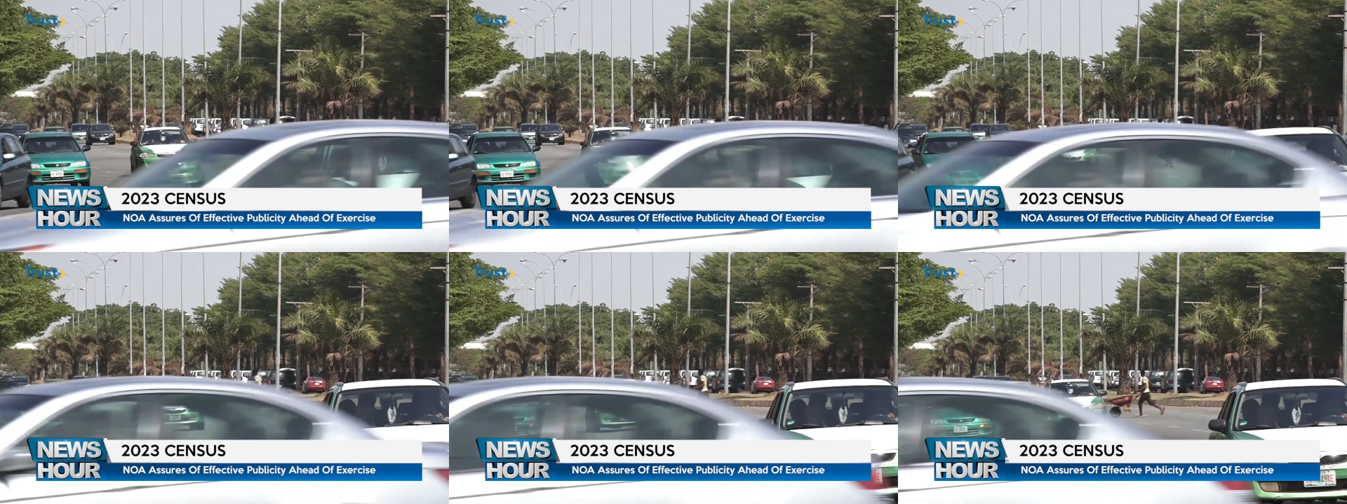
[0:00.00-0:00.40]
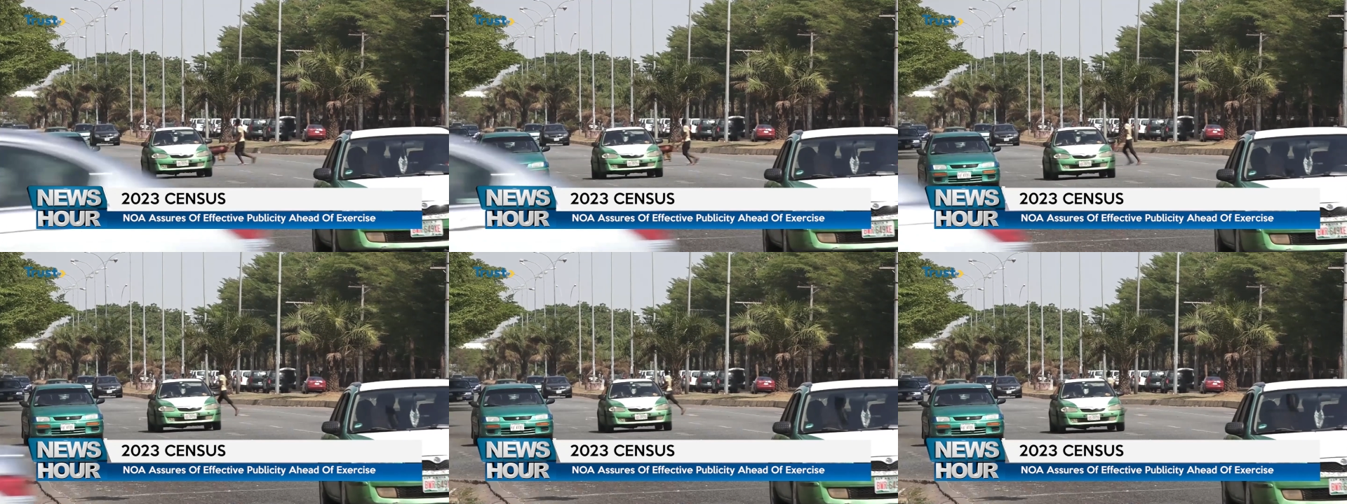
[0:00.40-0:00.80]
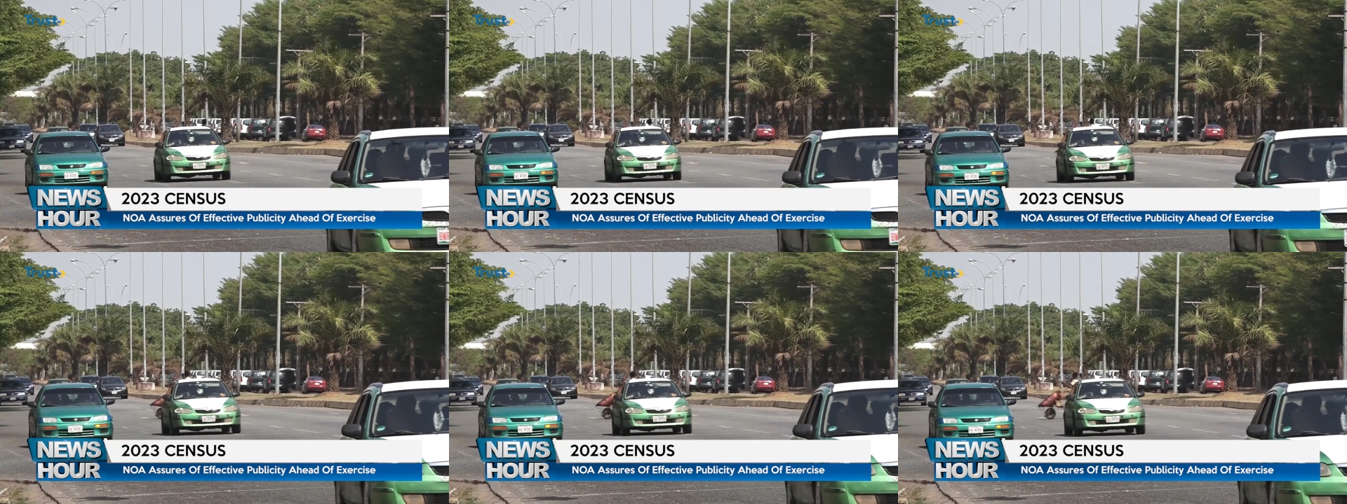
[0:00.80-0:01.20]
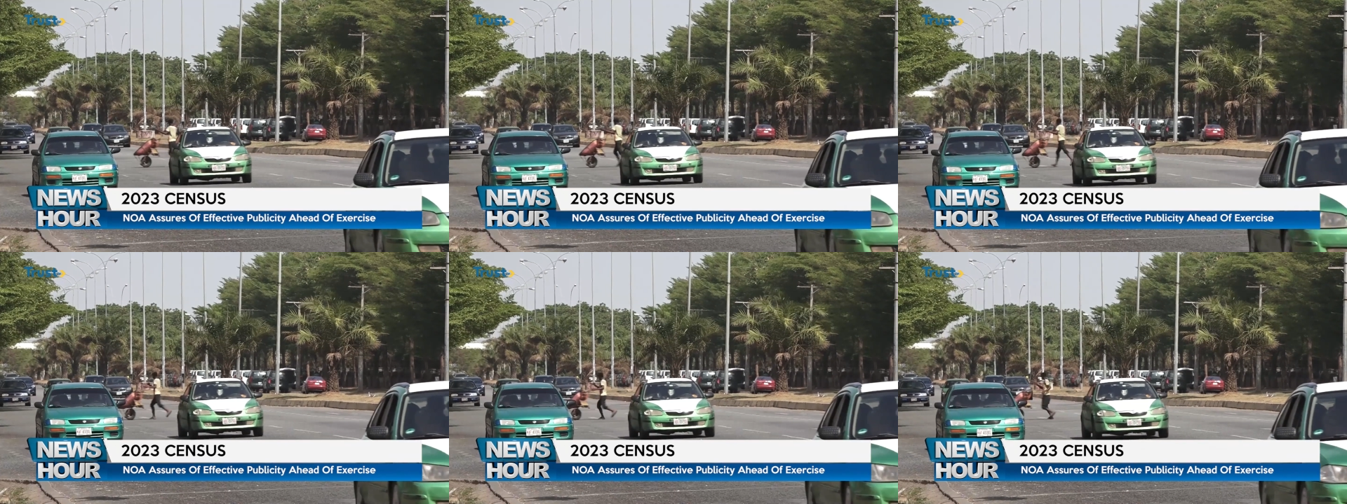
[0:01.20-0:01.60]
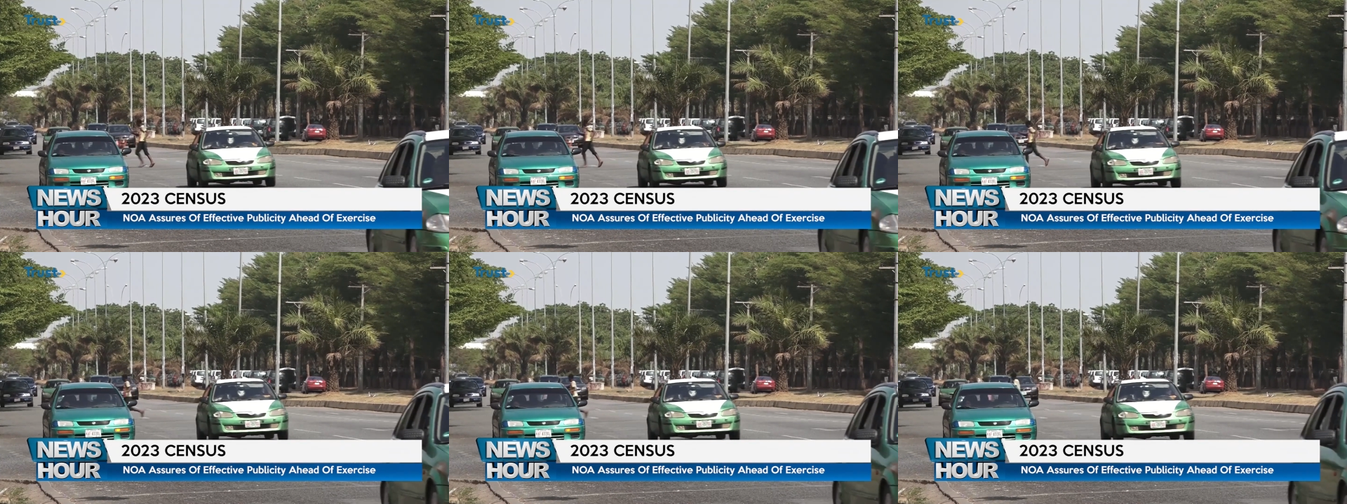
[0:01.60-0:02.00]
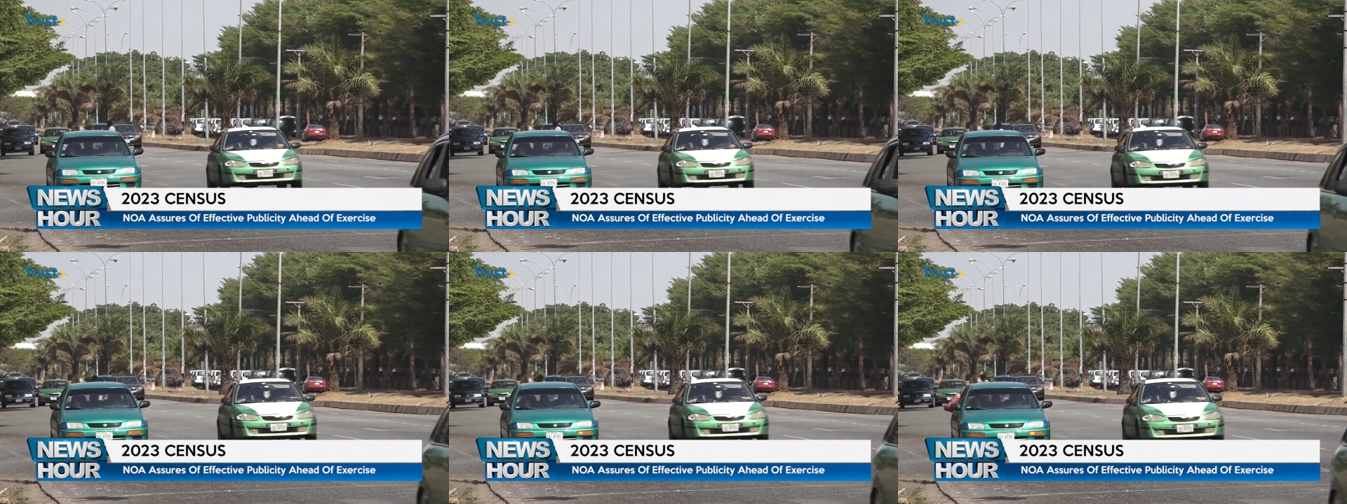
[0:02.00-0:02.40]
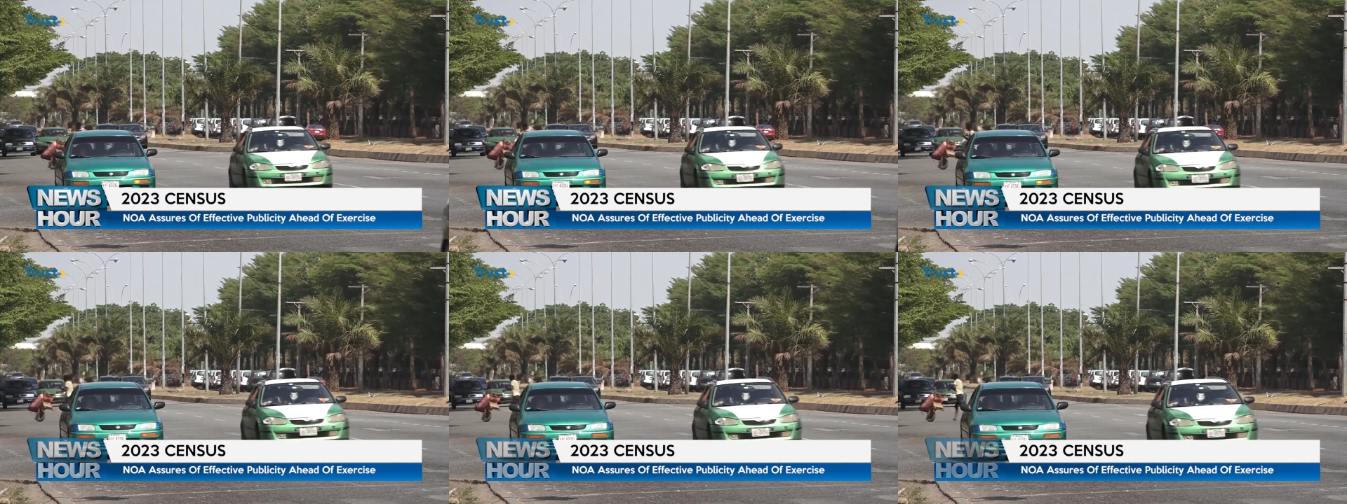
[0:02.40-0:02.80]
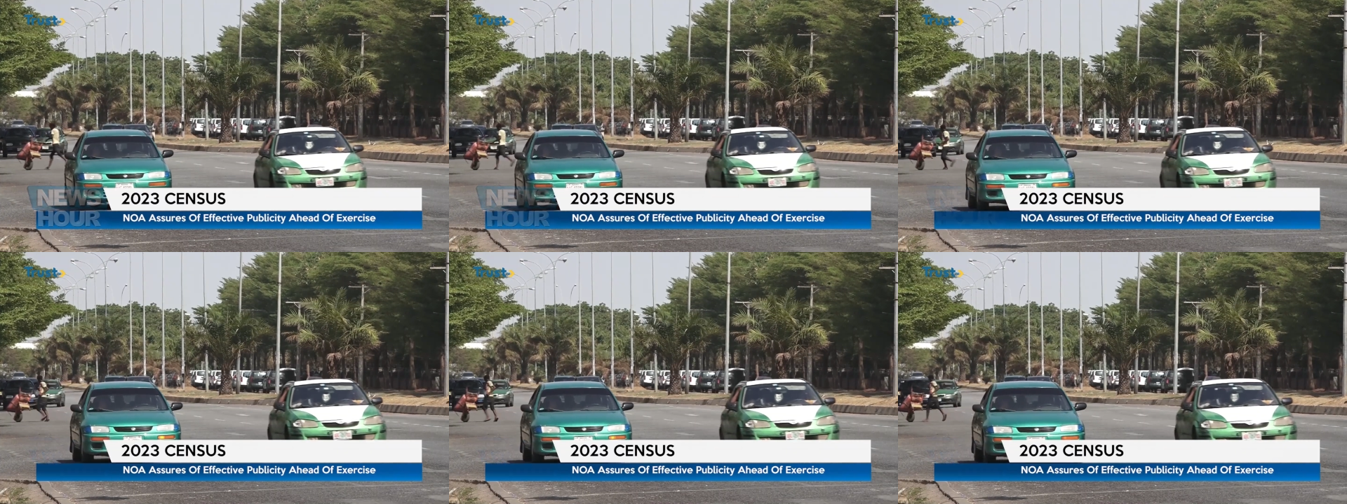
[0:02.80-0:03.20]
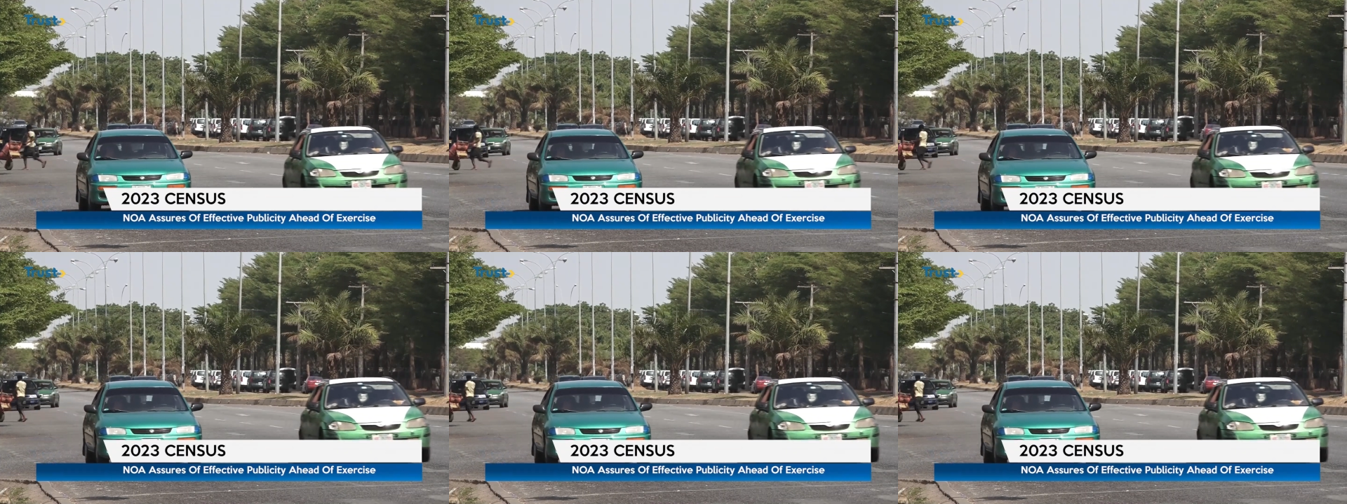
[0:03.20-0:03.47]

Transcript: [unreadable: no face in view]